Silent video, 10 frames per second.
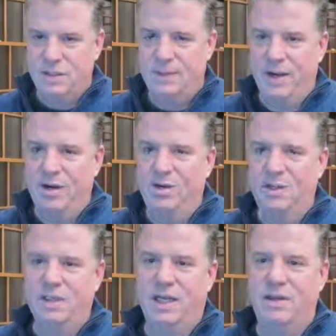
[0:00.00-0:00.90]
So my
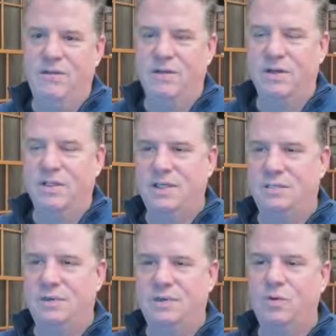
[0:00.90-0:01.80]
goal is to give you a
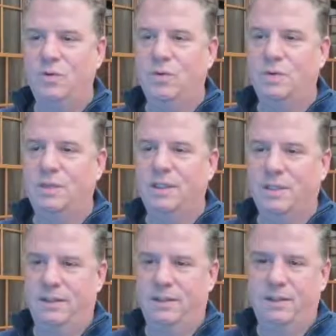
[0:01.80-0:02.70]
simple tool
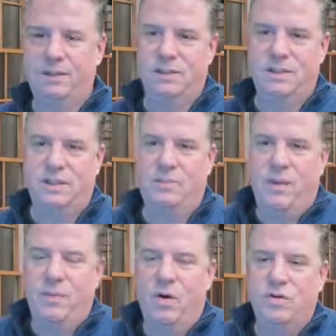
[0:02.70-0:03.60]
or a
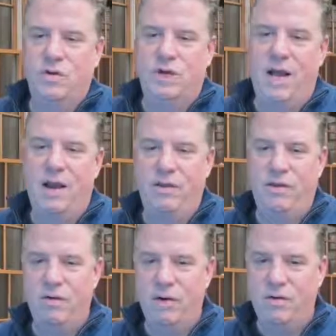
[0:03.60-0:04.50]
simple approach on how
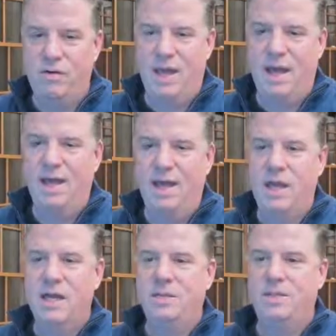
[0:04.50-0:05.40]
you can do that
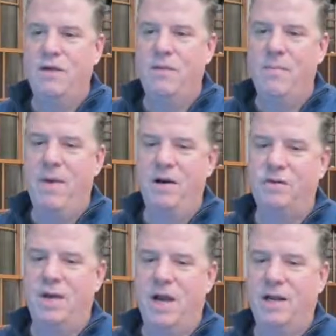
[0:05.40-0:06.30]
so you can
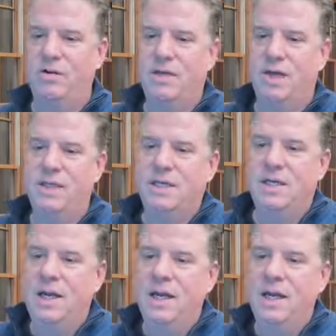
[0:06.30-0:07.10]
better track your trades.